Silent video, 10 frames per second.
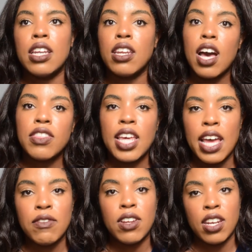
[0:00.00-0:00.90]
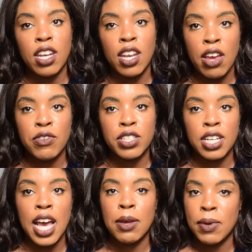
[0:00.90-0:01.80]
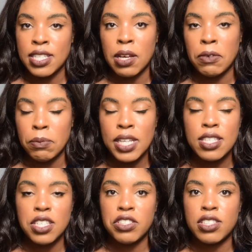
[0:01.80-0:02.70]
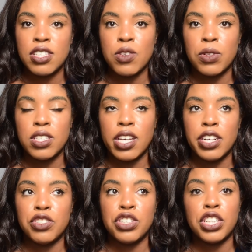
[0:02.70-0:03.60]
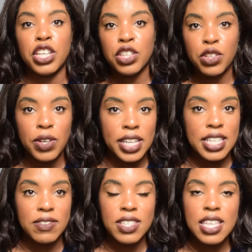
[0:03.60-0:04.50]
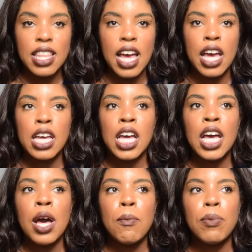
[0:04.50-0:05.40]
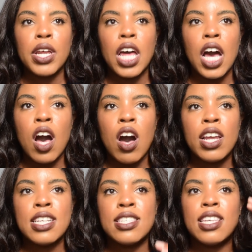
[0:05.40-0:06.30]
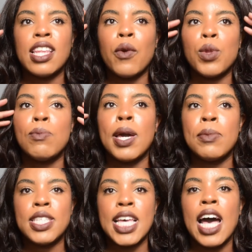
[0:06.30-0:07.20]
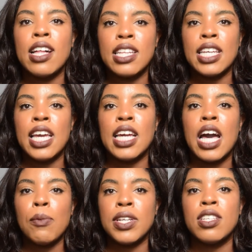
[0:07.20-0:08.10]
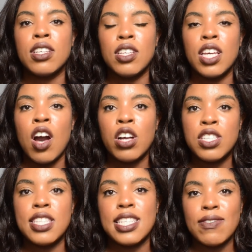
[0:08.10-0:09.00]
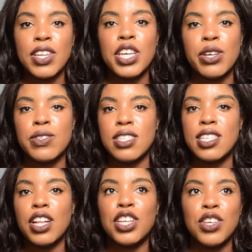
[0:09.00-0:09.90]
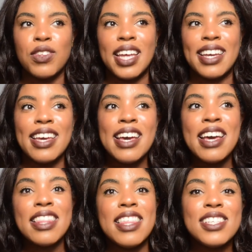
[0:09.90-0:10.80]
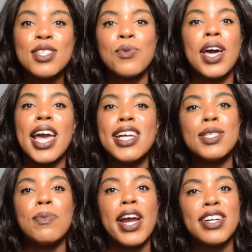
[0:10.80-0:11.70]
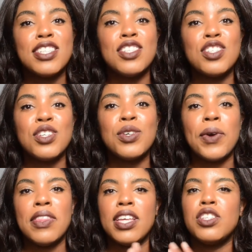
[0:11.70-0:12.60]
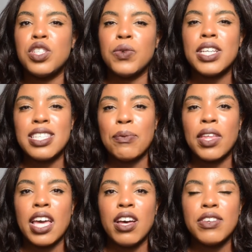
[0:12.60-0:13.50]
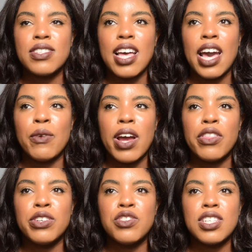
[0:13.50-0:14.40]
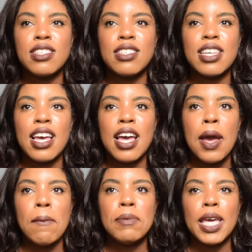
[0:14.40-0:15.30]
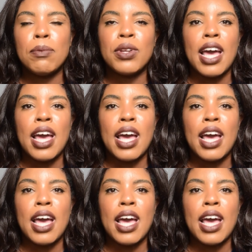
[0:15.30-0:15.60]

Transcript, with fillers: Not that I've never denied myself a pizza during this whole entire journey. You guys have seen that. But honestly, like, with my mentality and coming onto these videos and telling you like, this is what I aspire to do, and then doing something else, I'd rather just be able